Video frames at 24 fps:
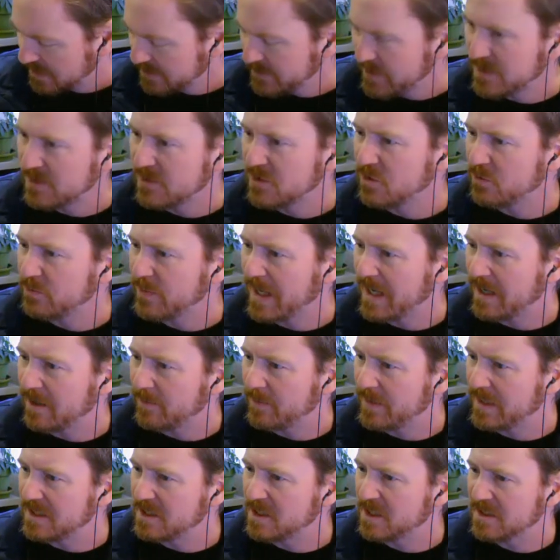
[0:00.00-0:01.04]
Let me zoom out
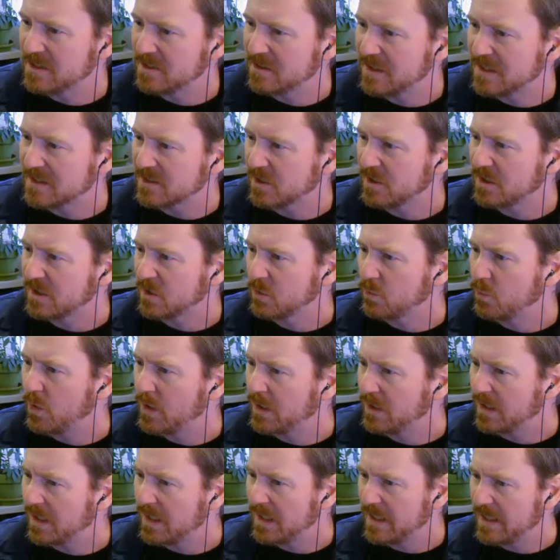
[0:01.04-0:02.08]
a bit just so that's all in
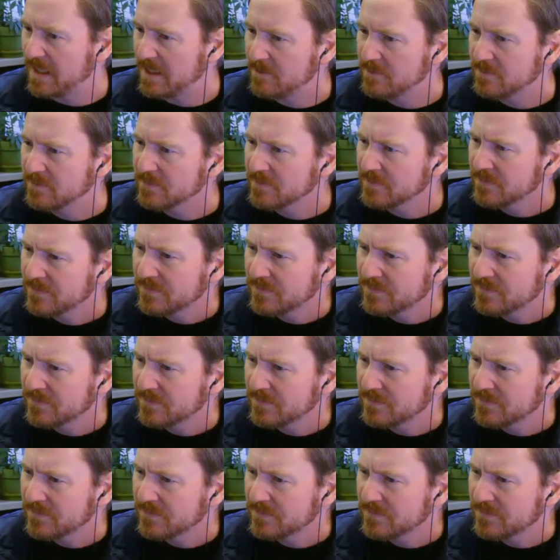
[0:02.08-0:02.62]
one line.